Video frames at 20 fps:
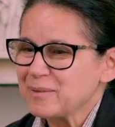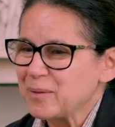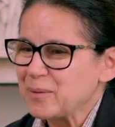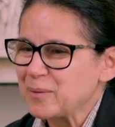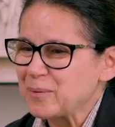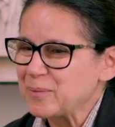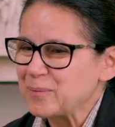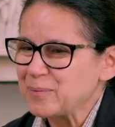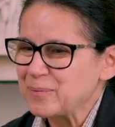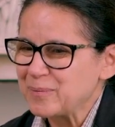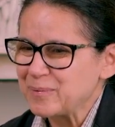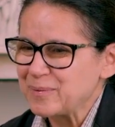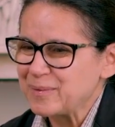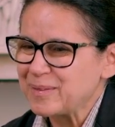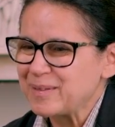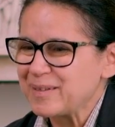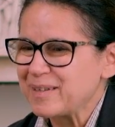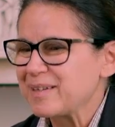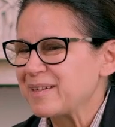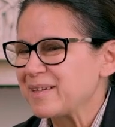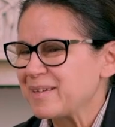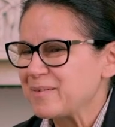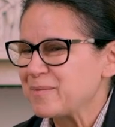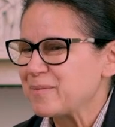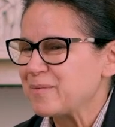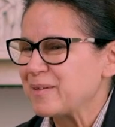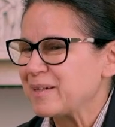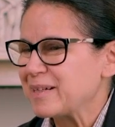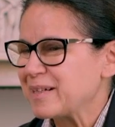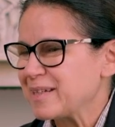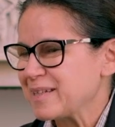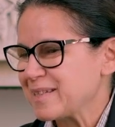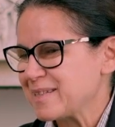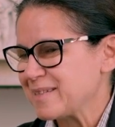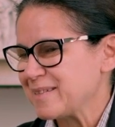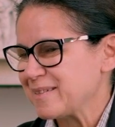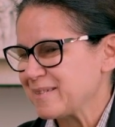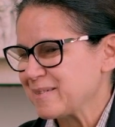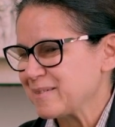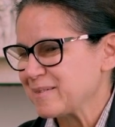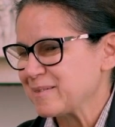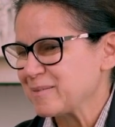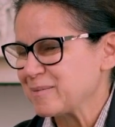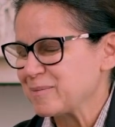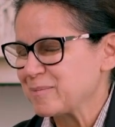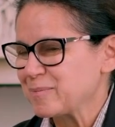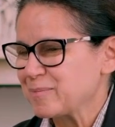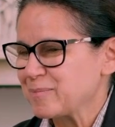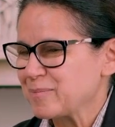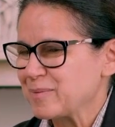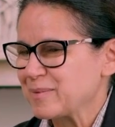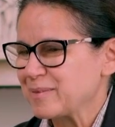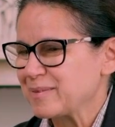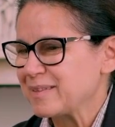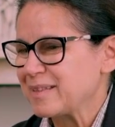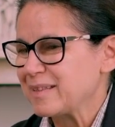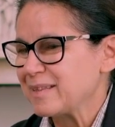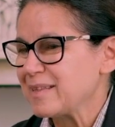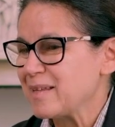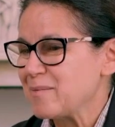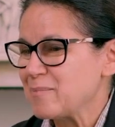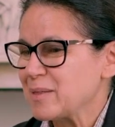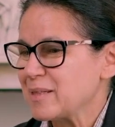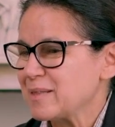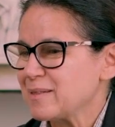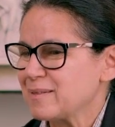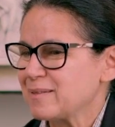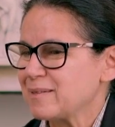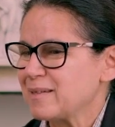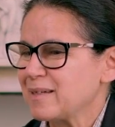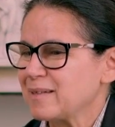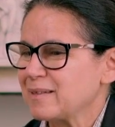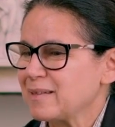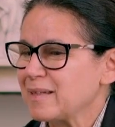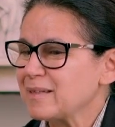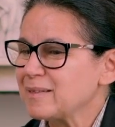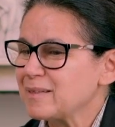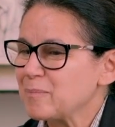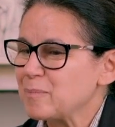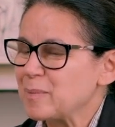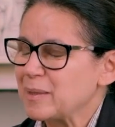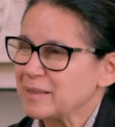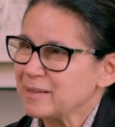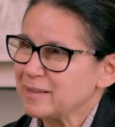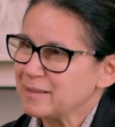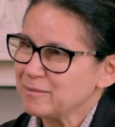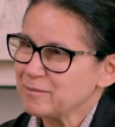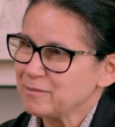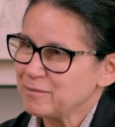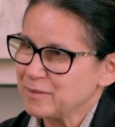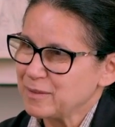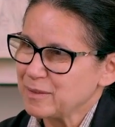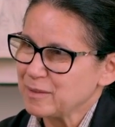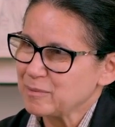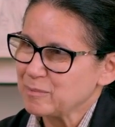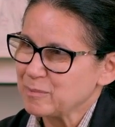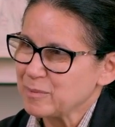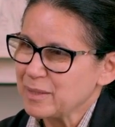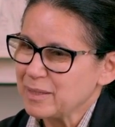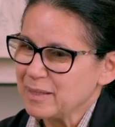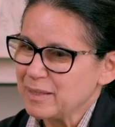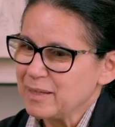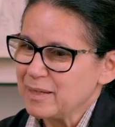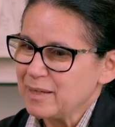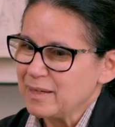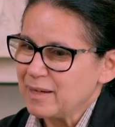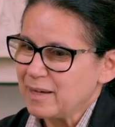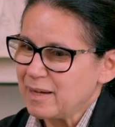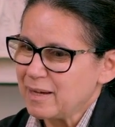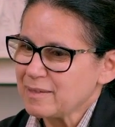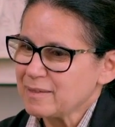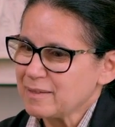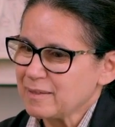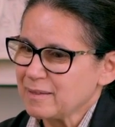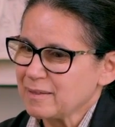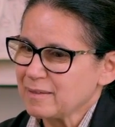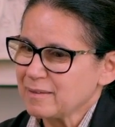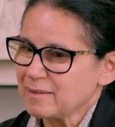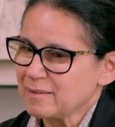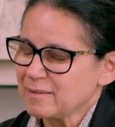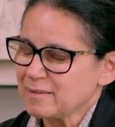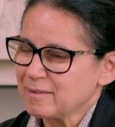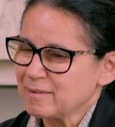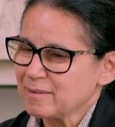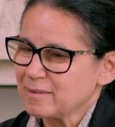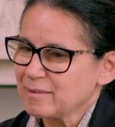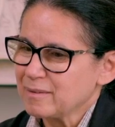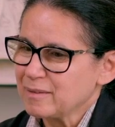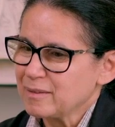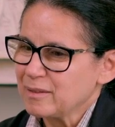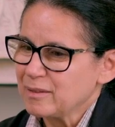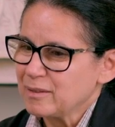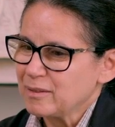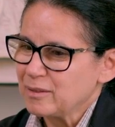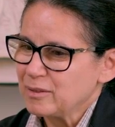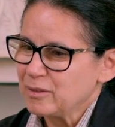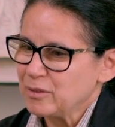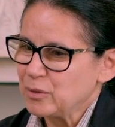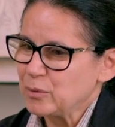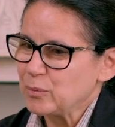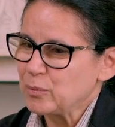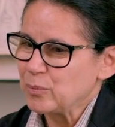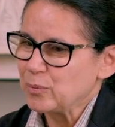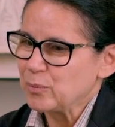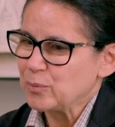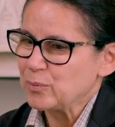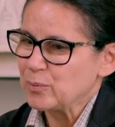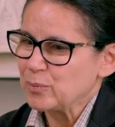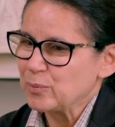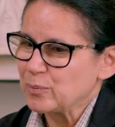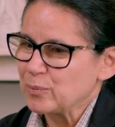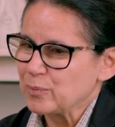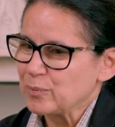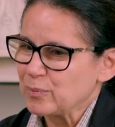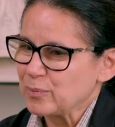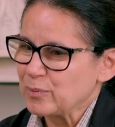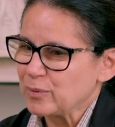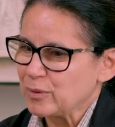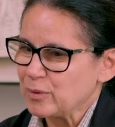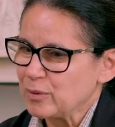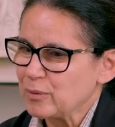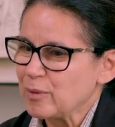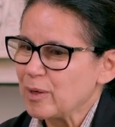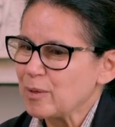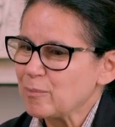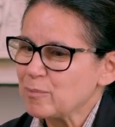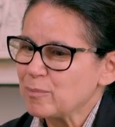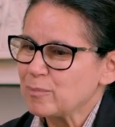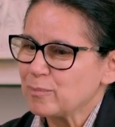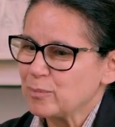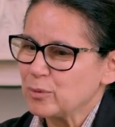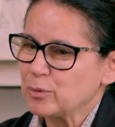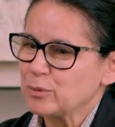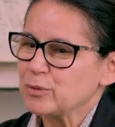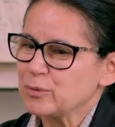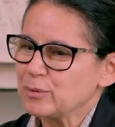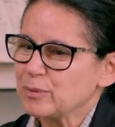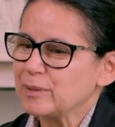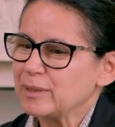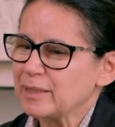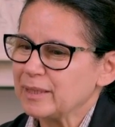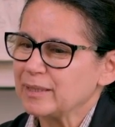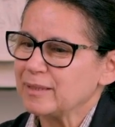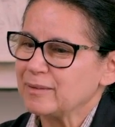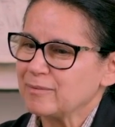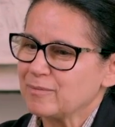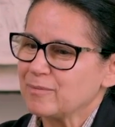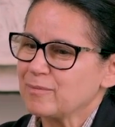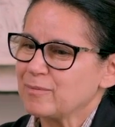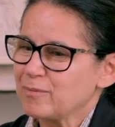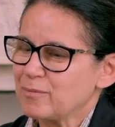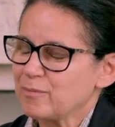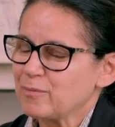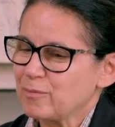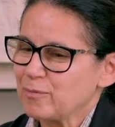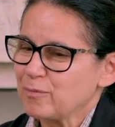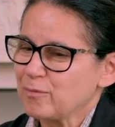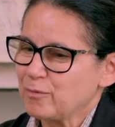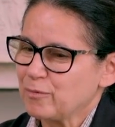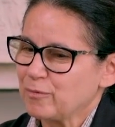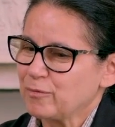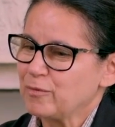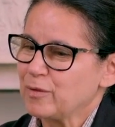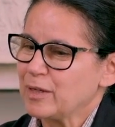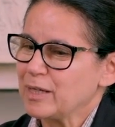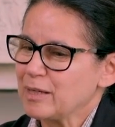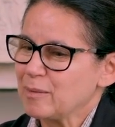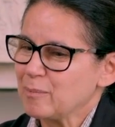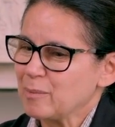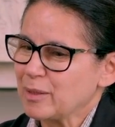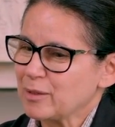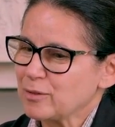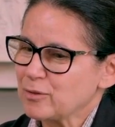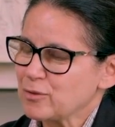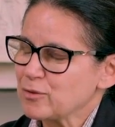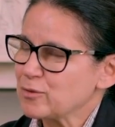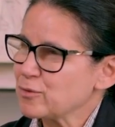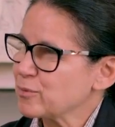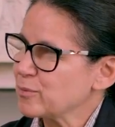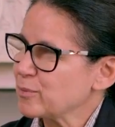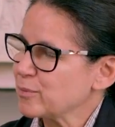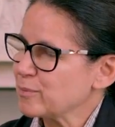know where is the limit in independent film. I think you are mutually very much